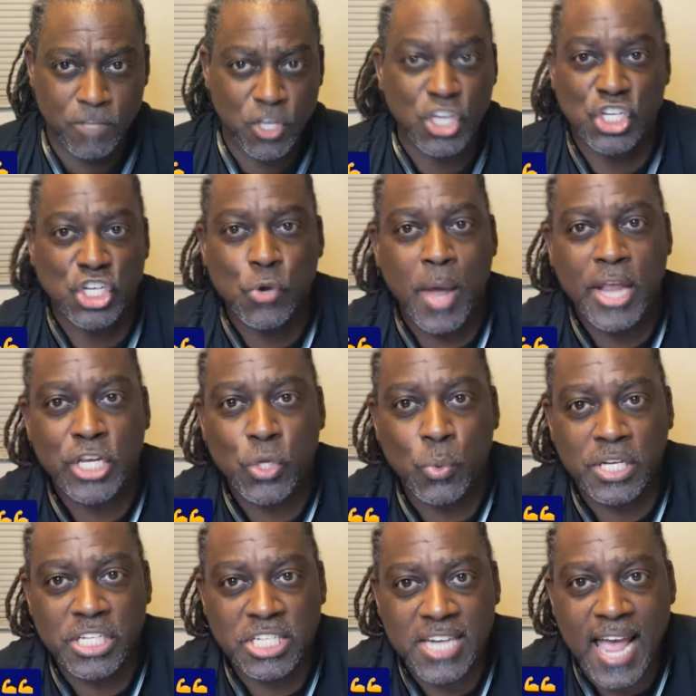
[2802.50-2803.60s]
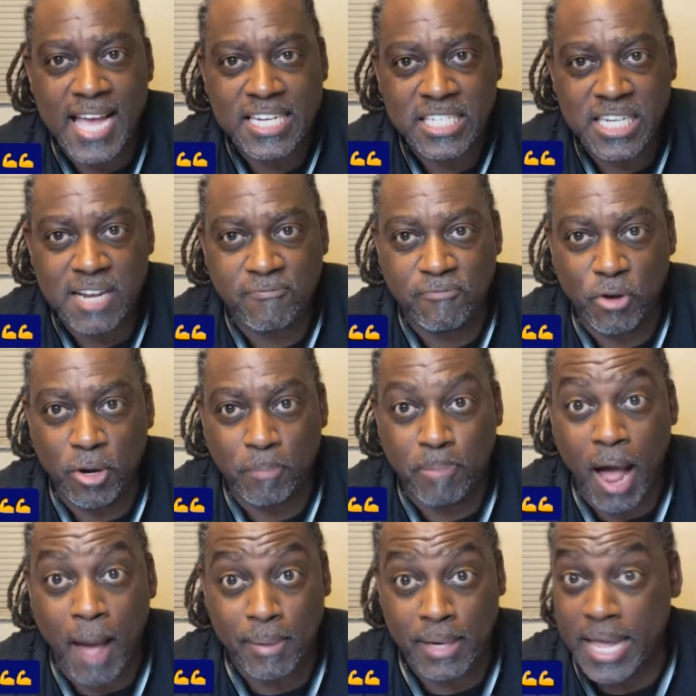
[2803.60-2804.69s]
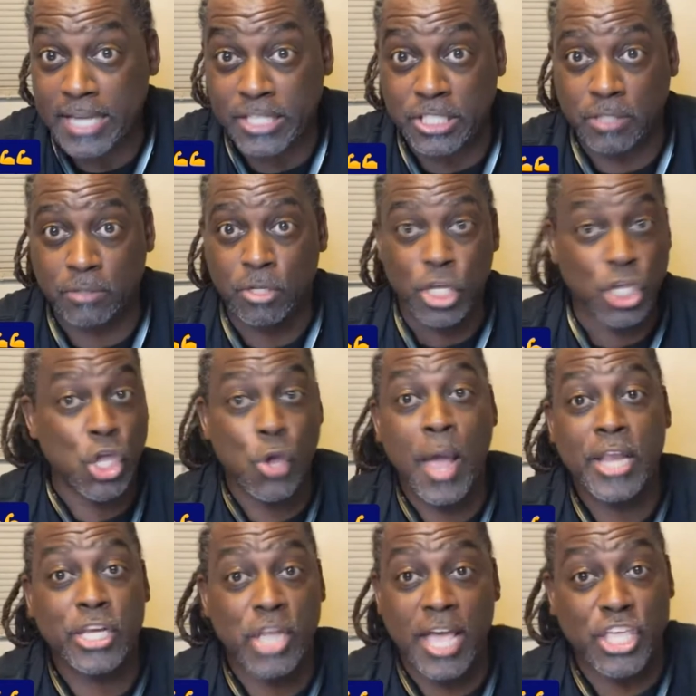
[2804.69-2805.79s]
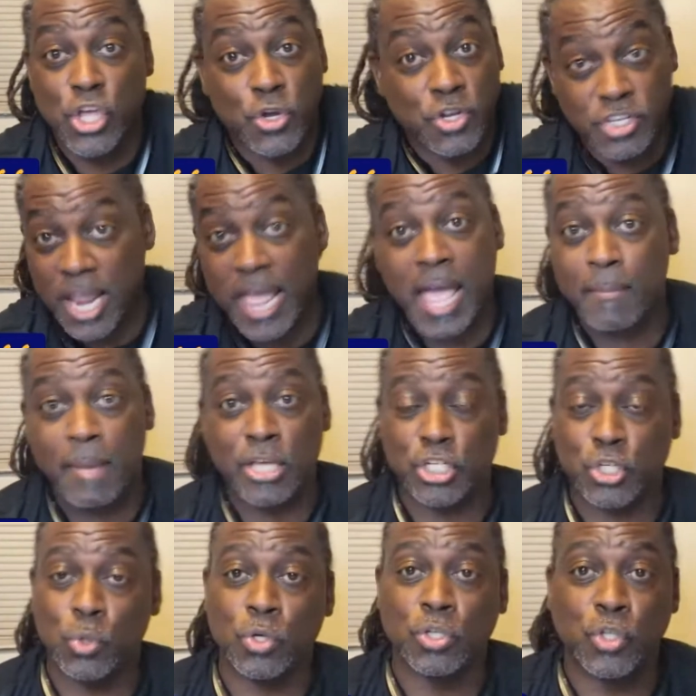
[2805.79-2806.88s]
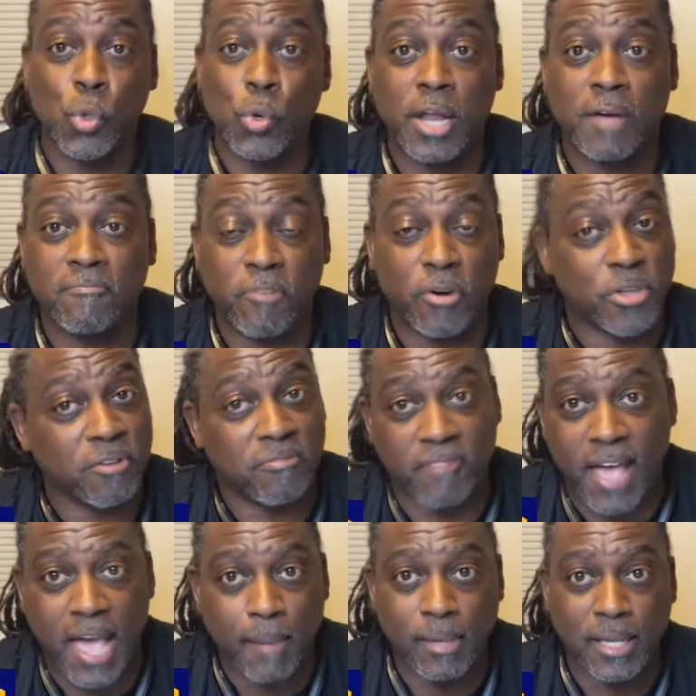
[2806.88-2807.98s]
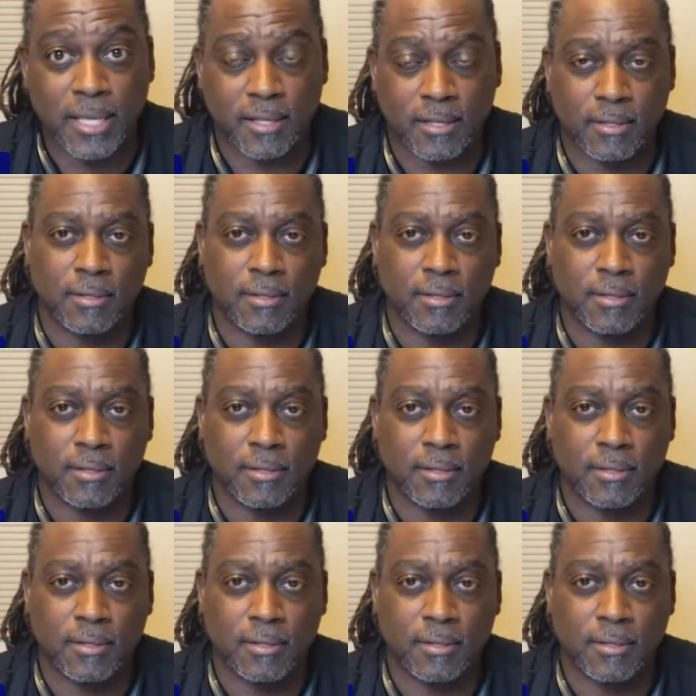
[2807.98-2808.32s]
Because you ain't doing jack shit for the population. You damn ain't doing nothing for your family.